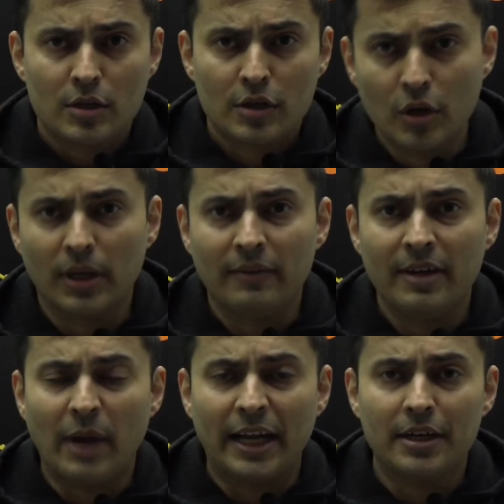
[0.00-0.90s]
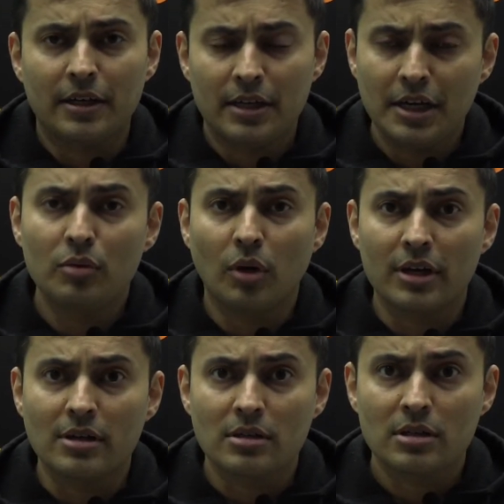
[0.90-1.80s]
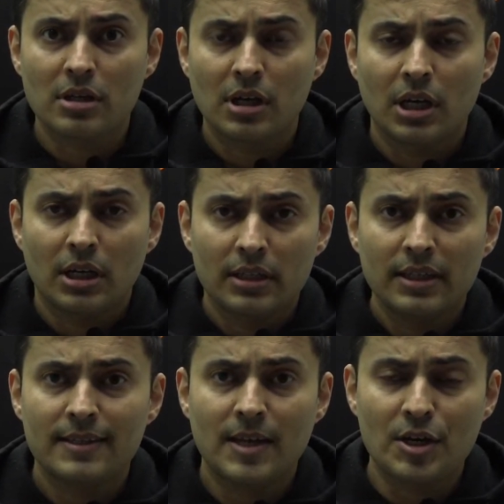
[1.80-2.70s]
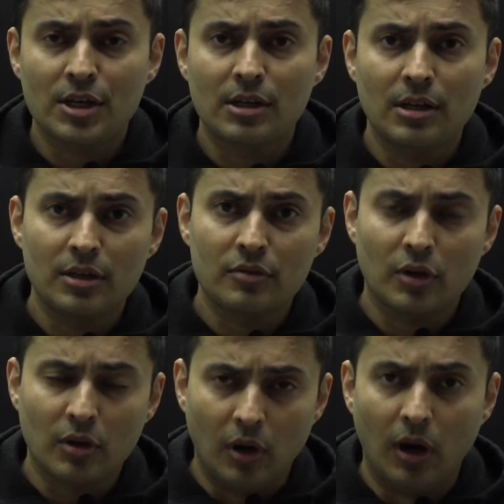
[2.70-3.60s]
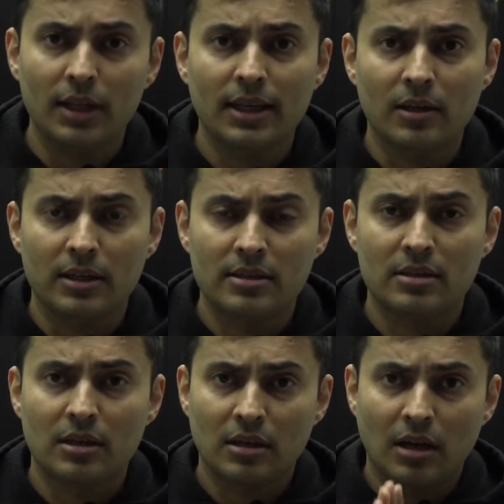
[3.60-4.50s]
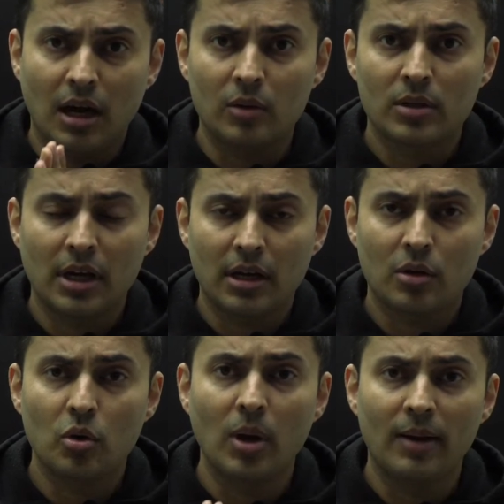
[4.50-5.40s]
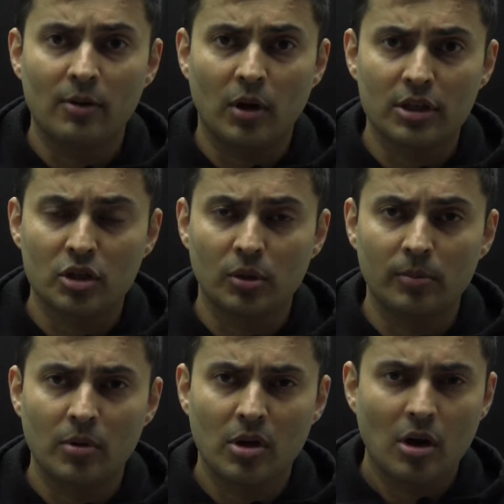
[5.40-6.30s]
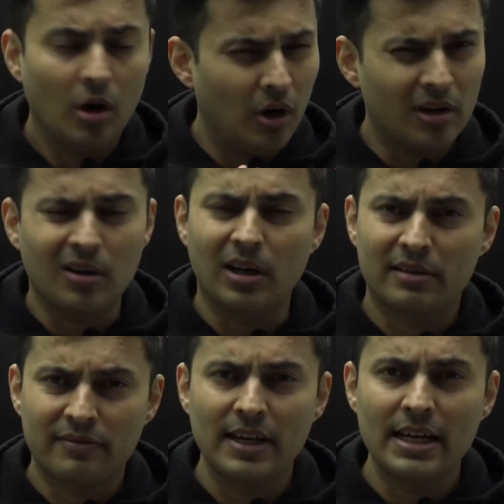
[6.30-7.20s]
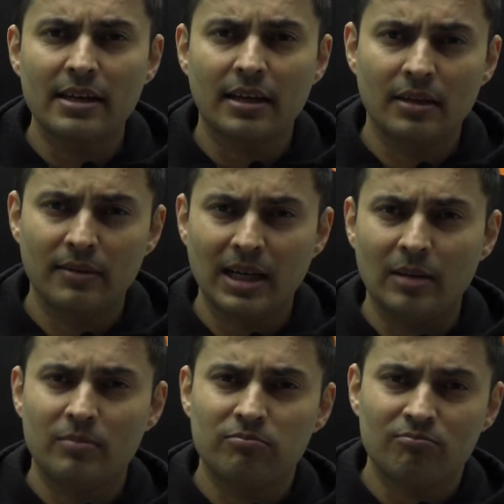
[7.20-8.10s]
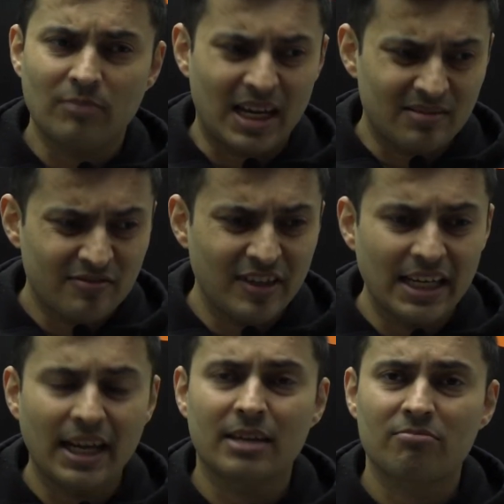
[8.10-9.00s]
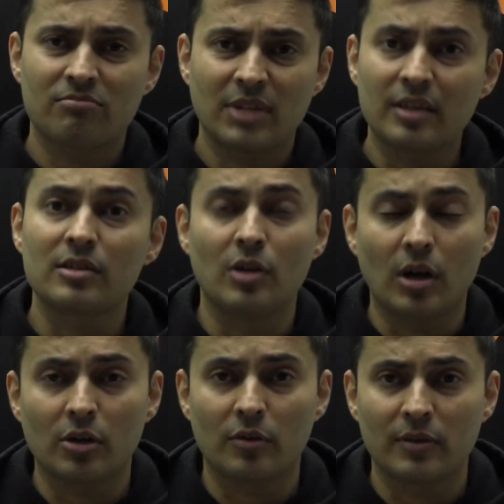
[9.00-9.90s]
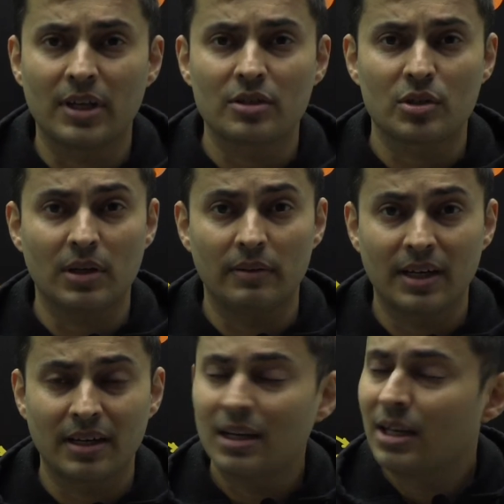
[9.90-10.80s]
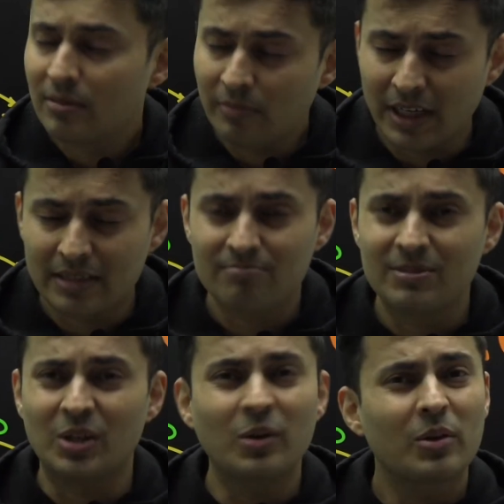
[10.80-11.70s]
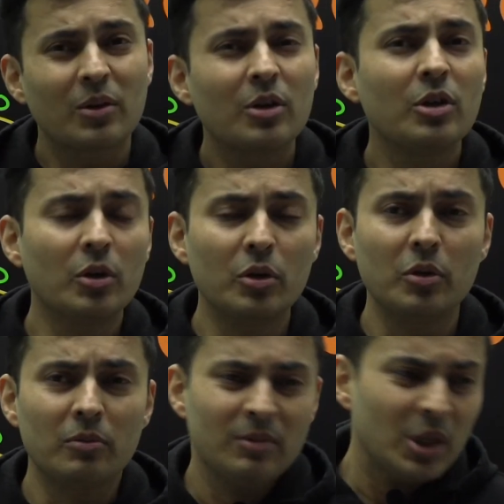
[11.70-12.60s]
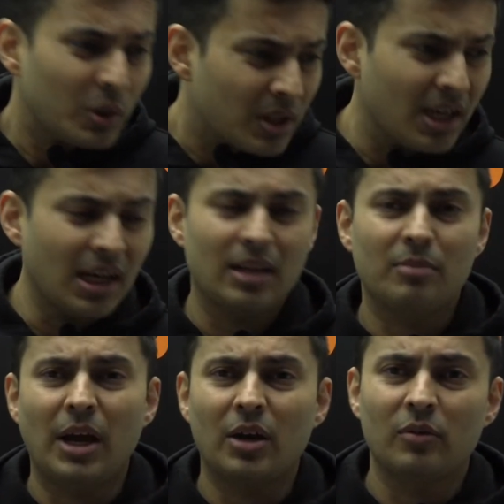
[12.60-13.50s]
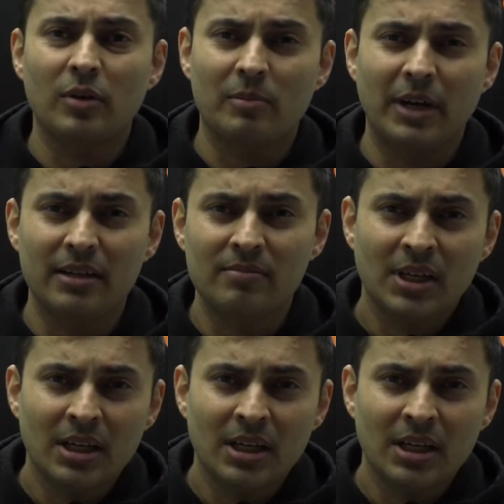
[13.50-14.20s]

Good evening, my dear NEET Warriors. This session is for all the kids out there who have lost hope or are feeling like giving up and feel like there is a lot of things to cover, but you know, you you think at the back of your mind,